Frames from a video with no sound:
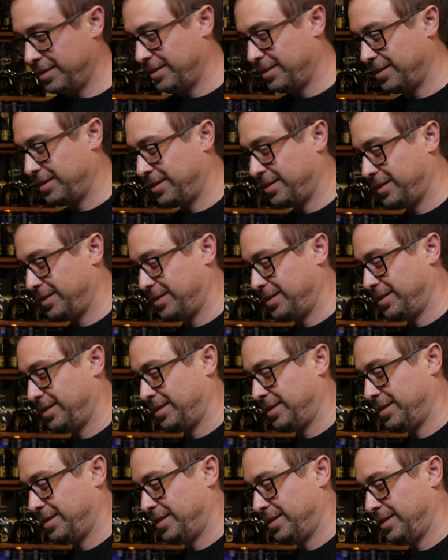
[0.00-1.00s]

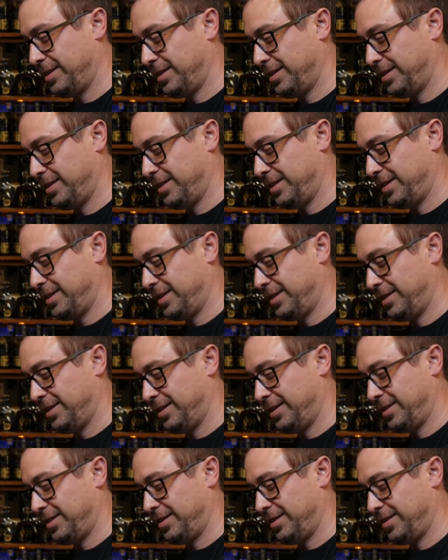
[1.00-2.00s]

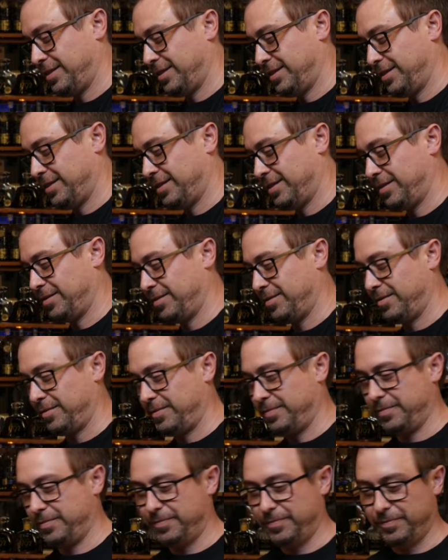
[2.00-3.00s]
(silent)